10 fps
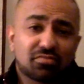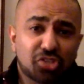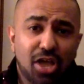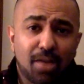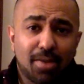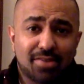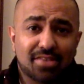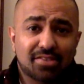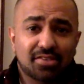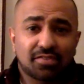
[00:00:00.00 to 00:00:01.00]
job as
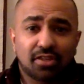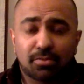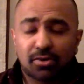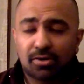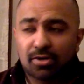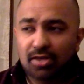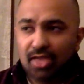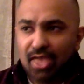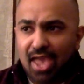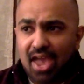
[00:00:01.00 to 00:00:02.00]
a developer.
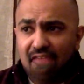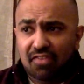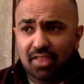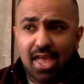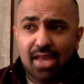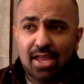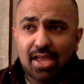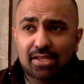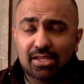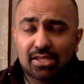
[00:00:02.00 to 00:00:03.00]
After that, I
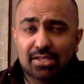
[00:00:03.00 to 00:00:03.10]
did a